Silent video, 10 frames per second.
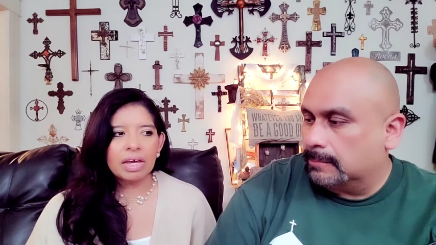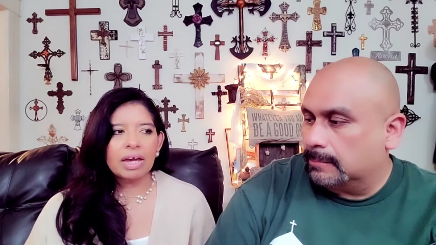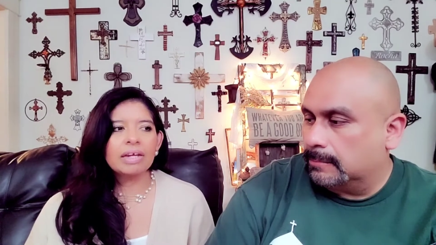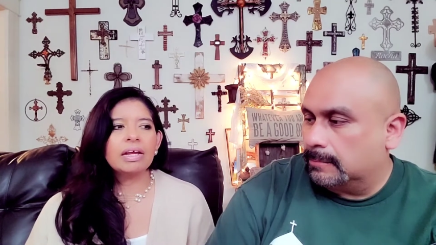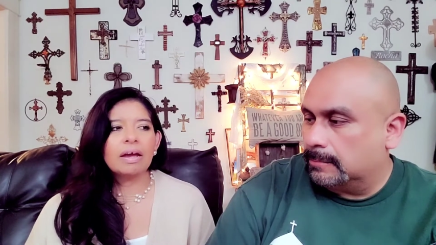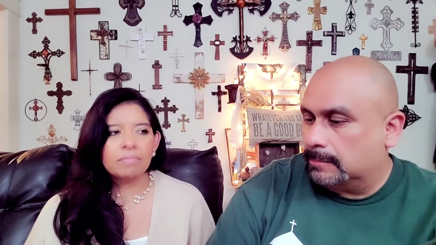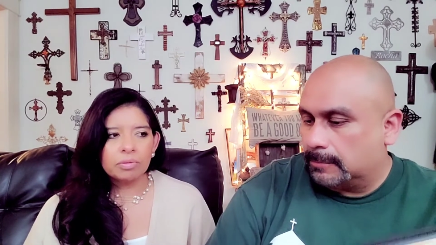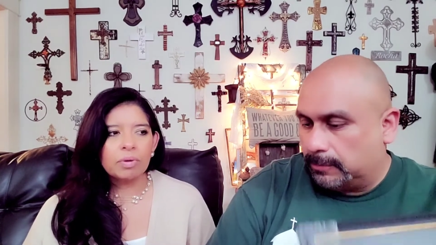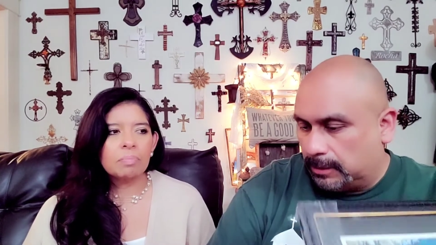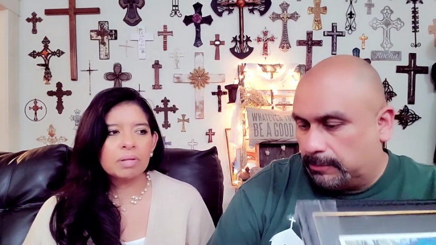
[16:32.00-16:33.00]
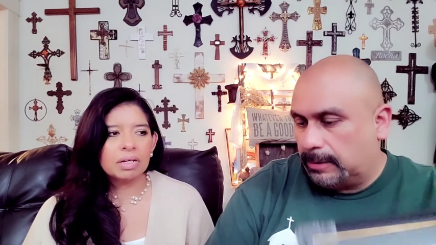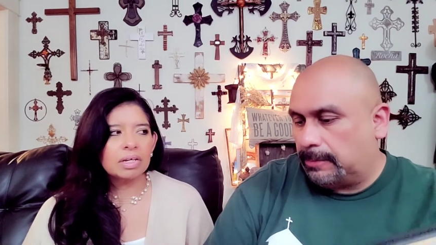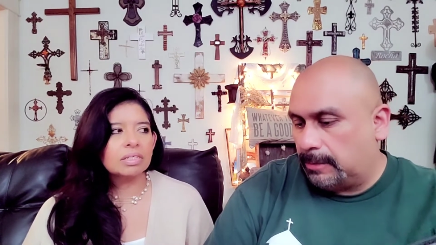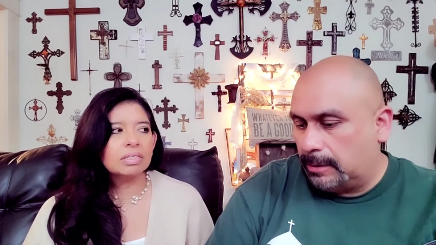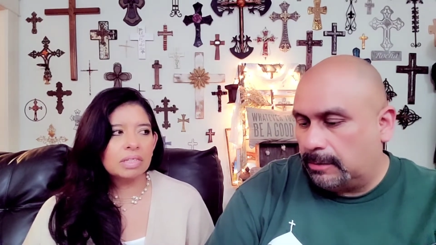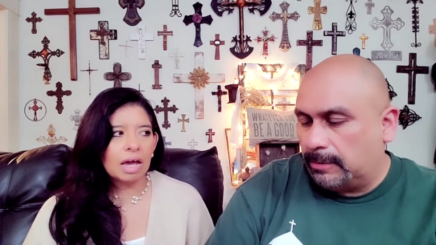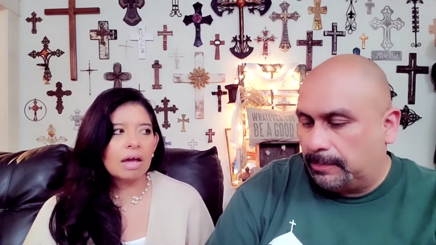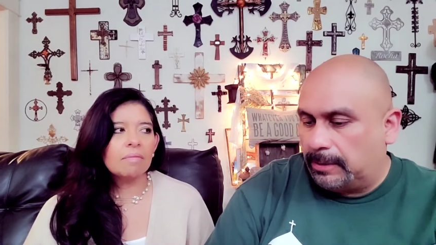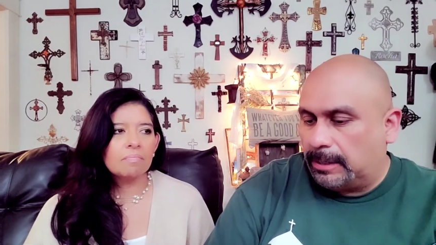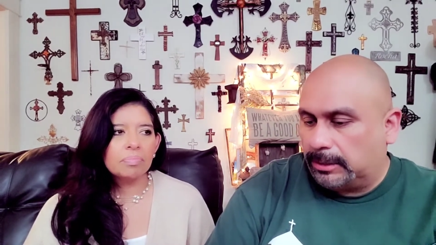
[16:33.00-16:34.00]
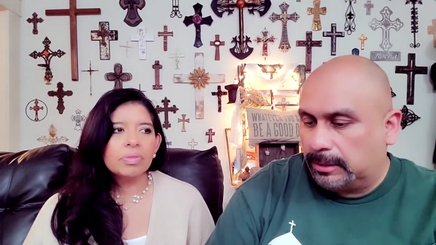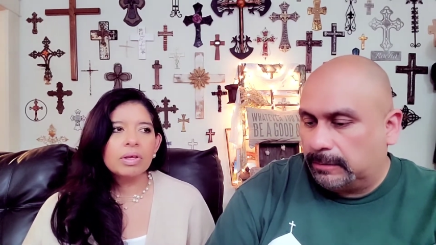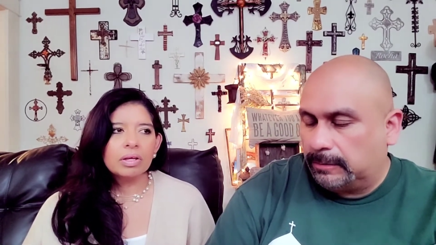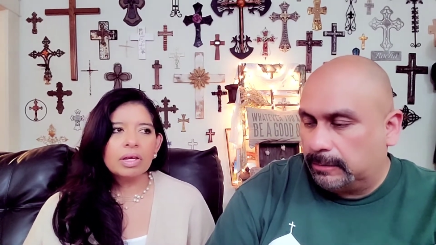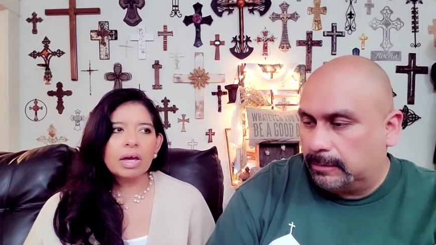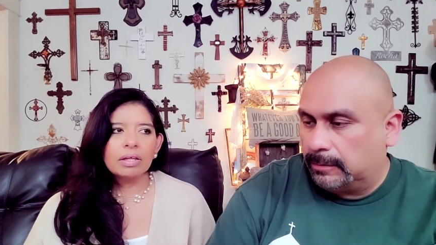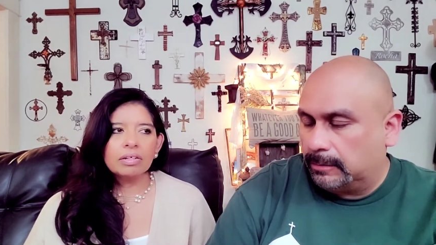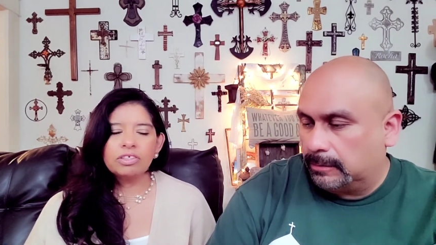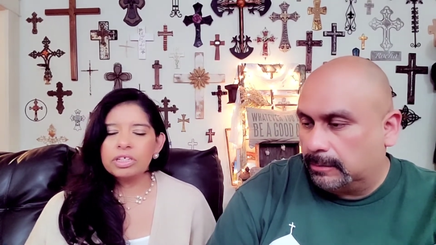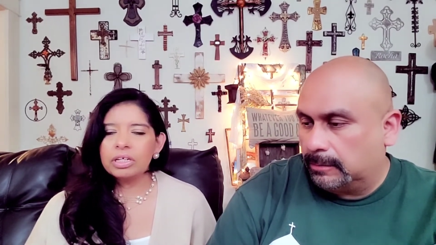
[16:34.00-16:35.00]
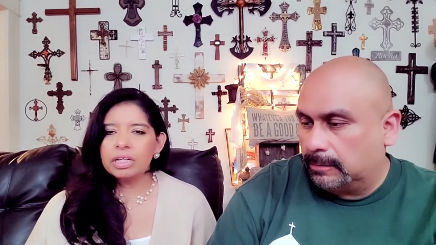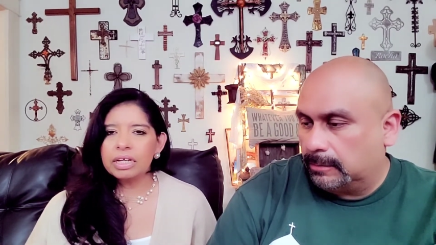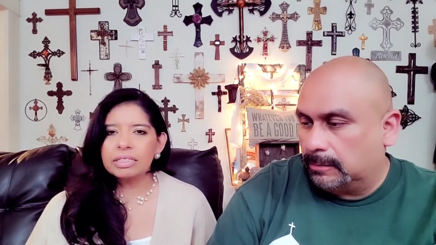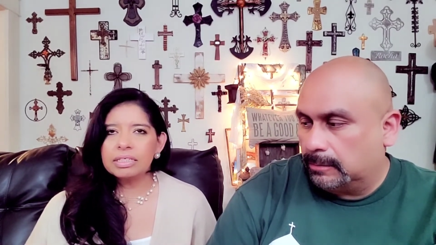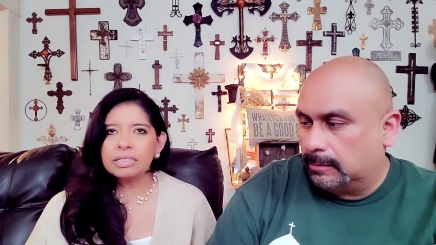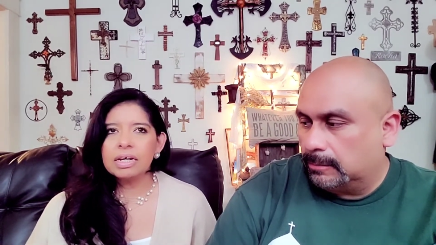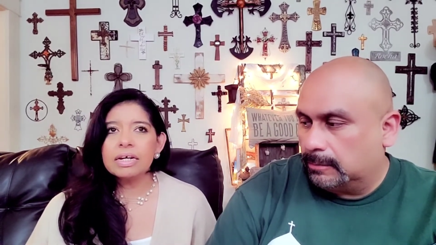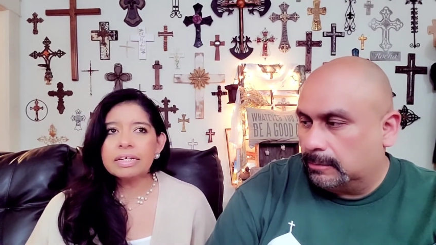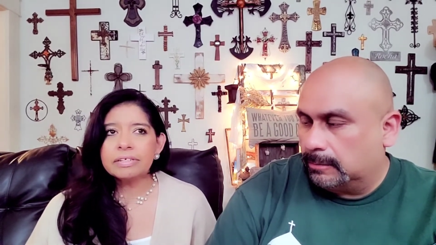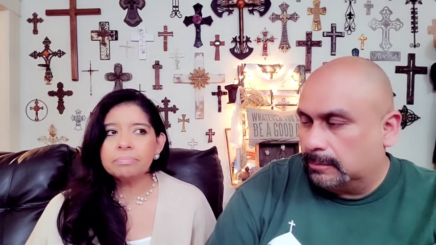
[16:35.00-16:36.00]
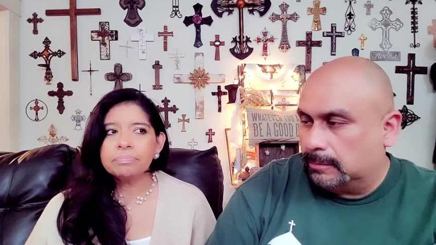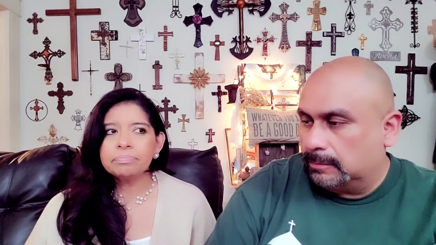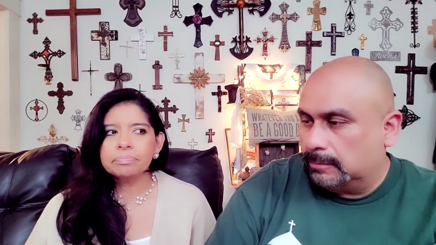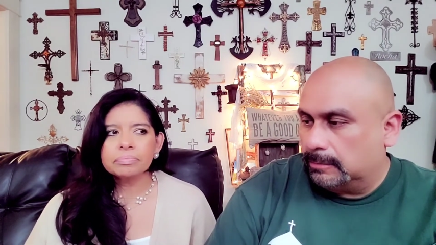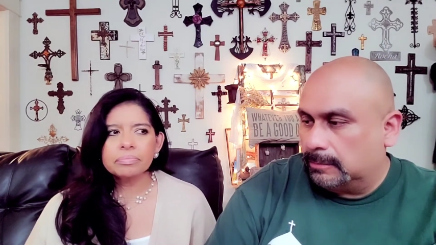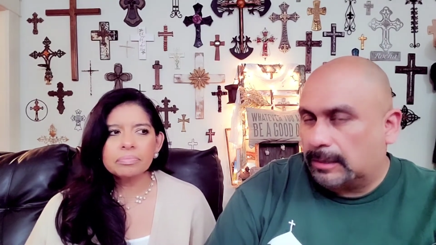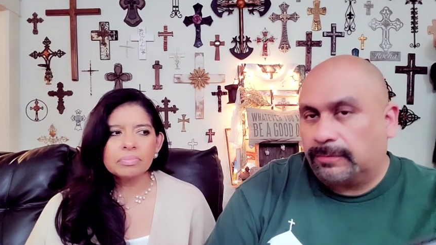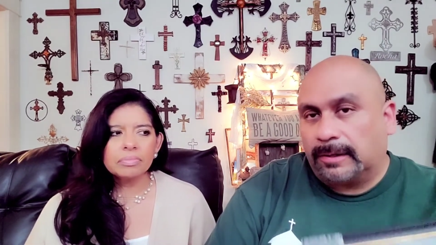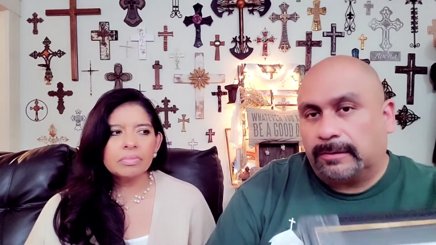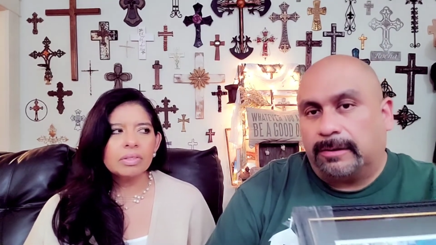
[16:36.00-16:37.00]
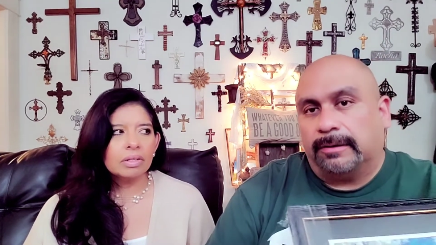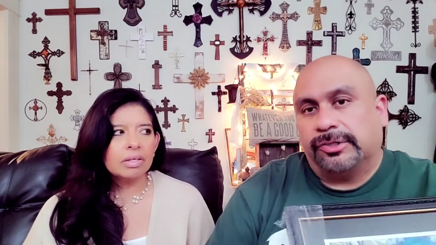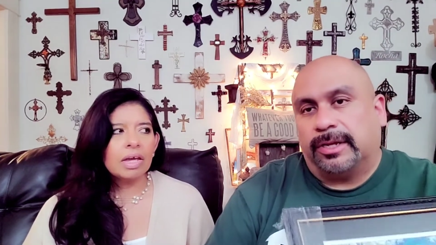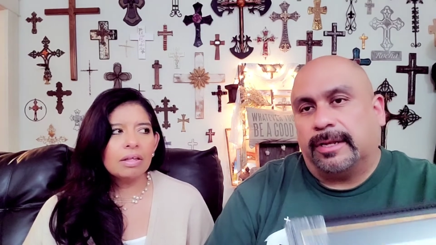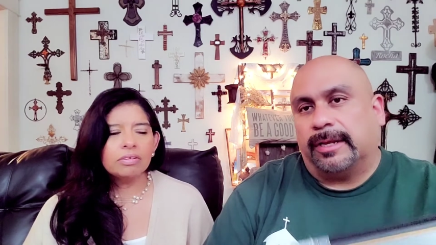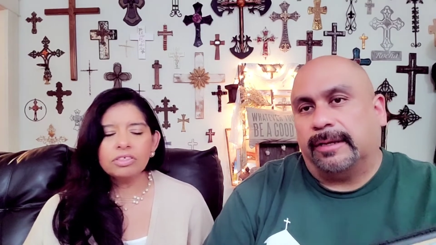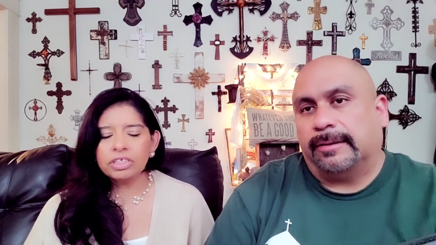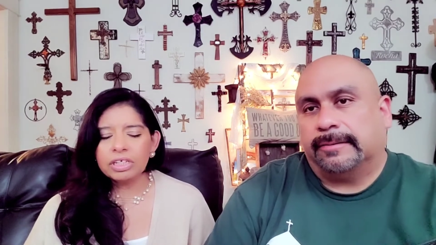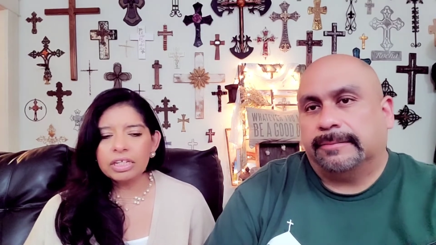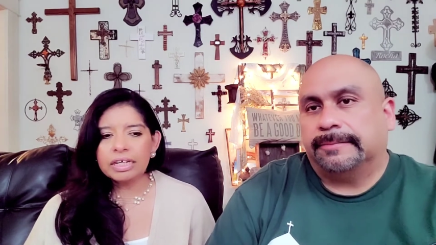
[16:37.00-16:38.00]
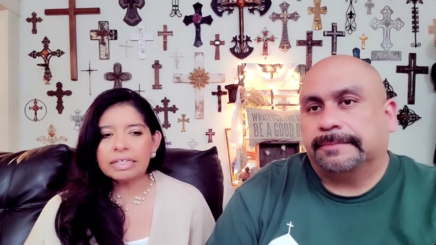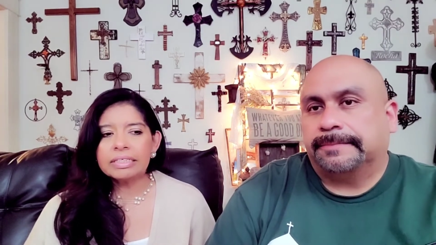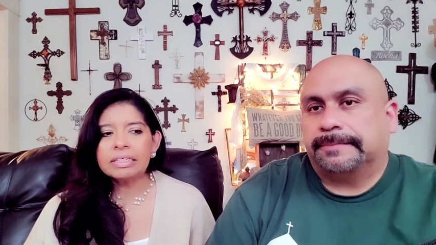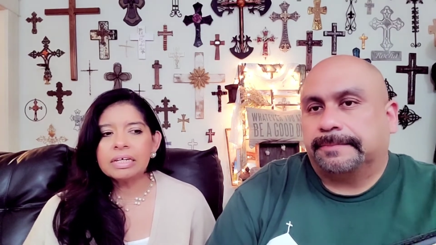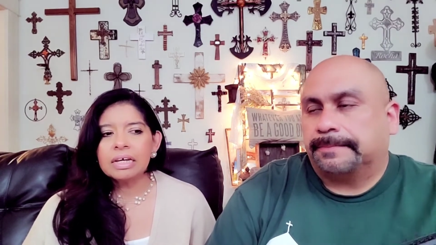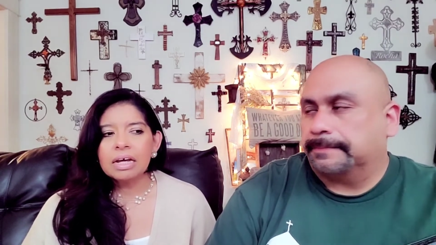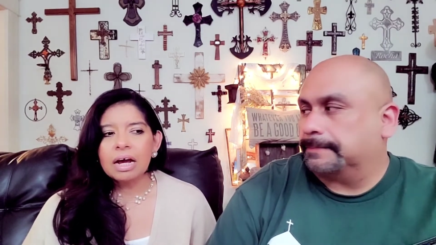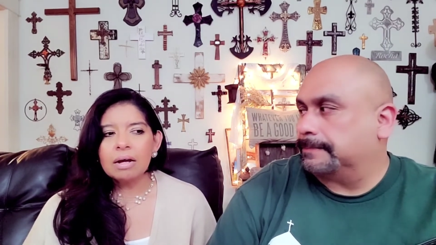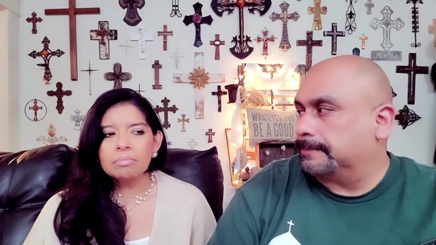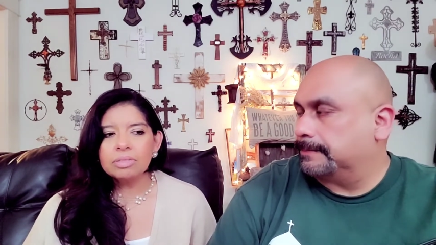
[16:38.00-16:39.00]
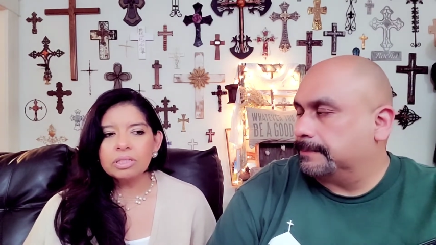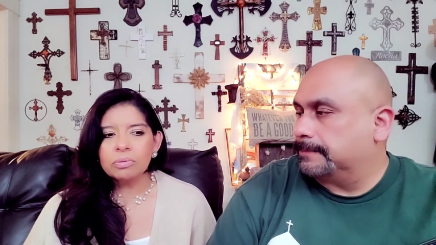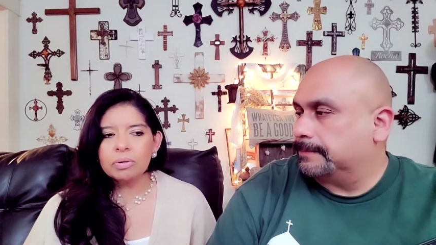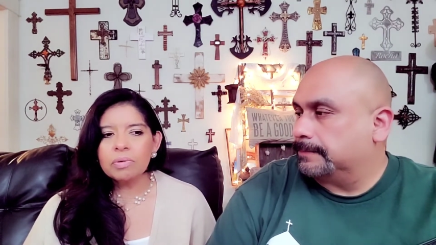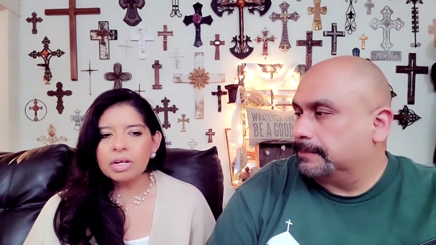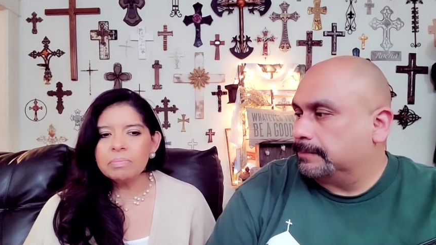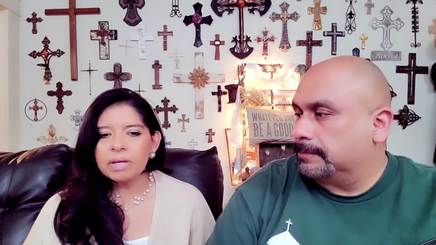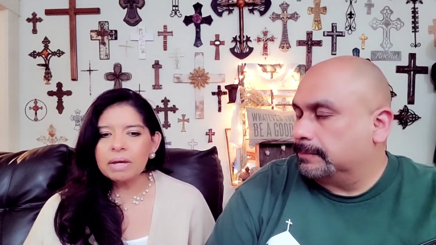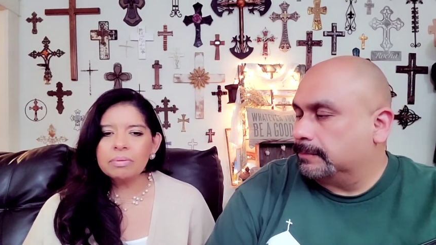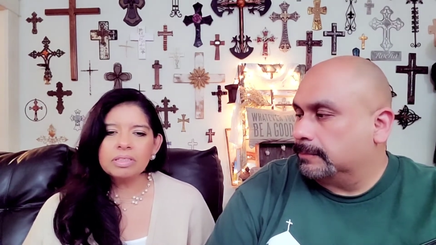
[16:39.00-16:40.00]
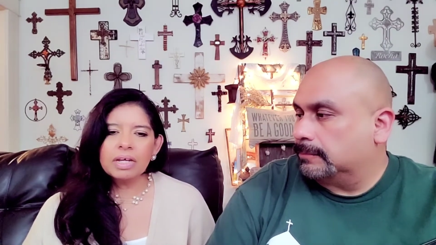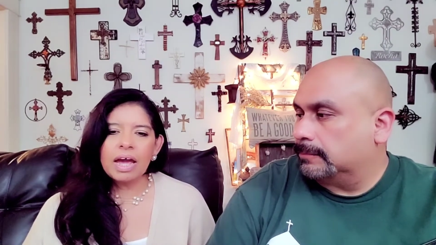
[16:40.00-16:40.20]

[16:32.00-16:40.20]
Speaker 1: can have the
Speaker 2: replicas. The re, yeah, the reproductions.
Speaker 1: Yeah, the giclée's done.
Speaker 2: That's what it's called,
Speaker 1: giclée. Yeah, the giclée's. Um, so we want to be able to